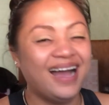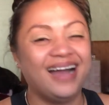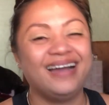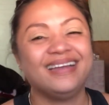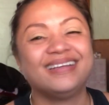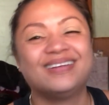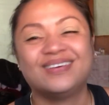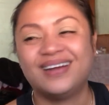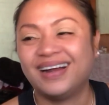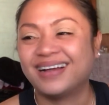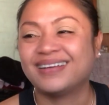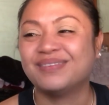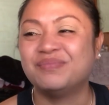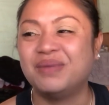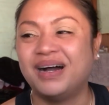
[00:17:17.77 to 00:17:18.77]
I
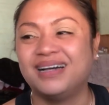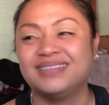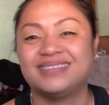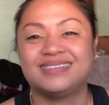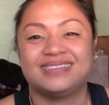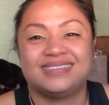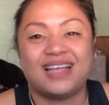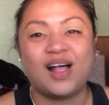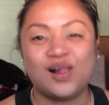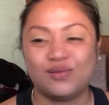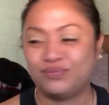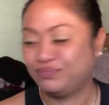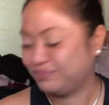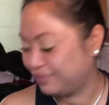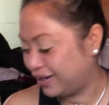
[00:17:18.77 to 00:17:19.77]
crack
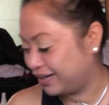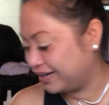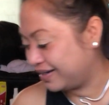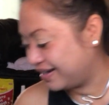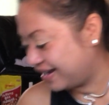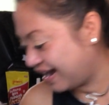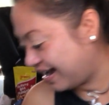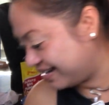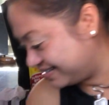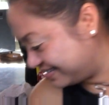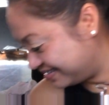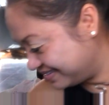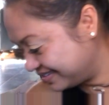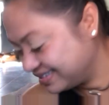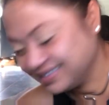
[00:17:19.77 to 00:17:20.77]
myself. God,
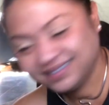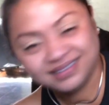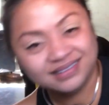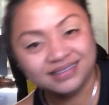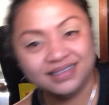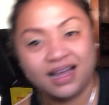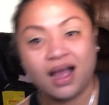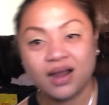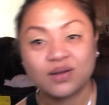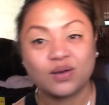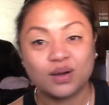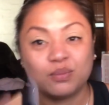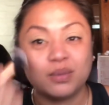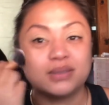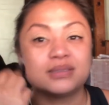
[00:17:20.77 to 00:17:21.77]
I
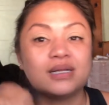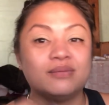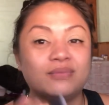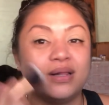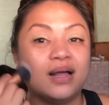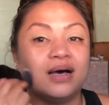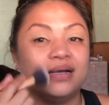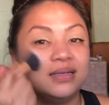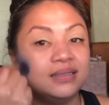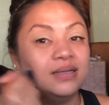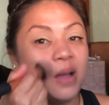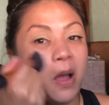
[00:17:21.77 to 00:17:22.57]
crack myself a lot.